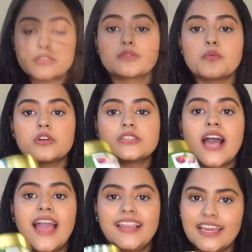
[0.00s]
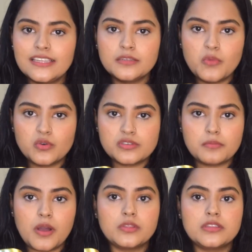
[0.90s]
So what I like the most
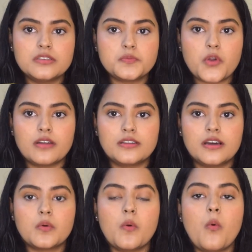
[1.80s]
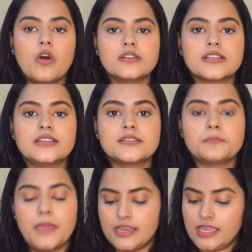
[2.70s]
about this product was its
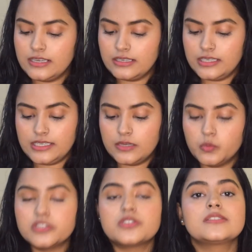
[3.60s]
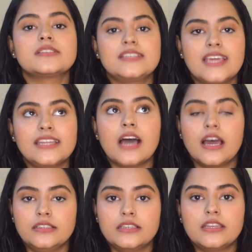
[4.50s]
main ingredient, which is red
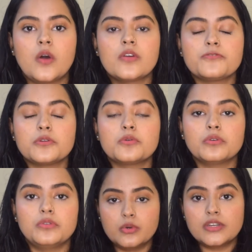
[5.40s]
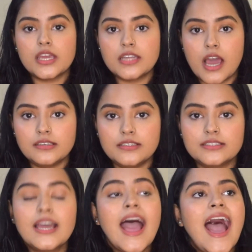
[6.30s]
onion. Now, if you don't know, red
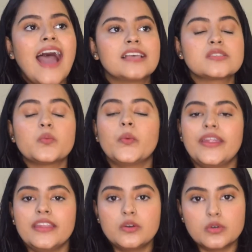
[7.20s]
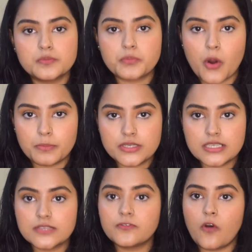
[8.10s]
onion has some very good
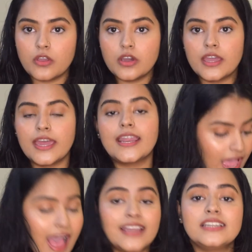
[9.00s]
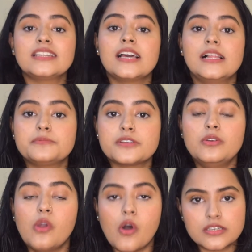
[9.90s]
properties for your hair, and it helps a
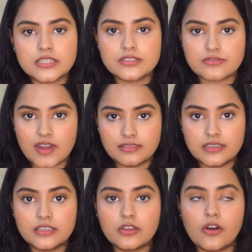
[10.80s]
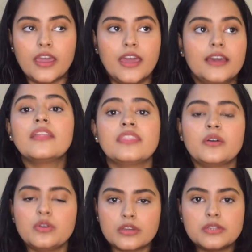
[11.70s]
lot in strengthening your hair. Now,
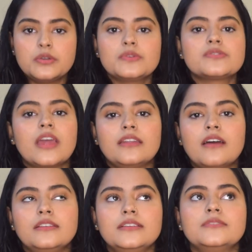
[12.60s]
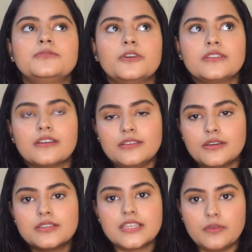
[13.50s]
you can use red onion for
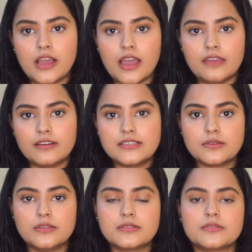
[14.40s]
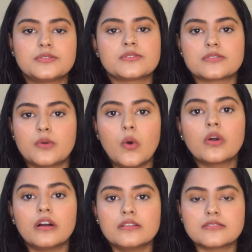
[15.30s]
your DIYs also. Just
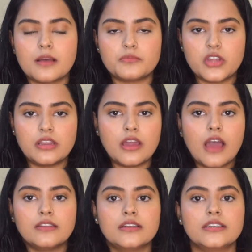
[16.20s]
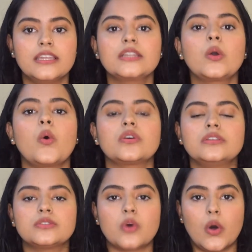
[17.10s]
cook some red onion in
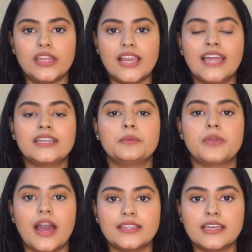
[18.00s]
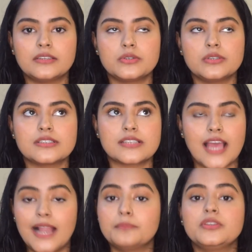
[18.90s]
coconut oil and apply that to your
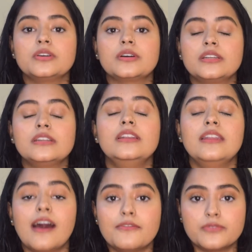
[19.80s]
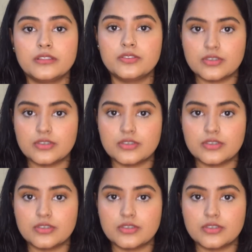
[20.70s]
scalp. You're gonna love the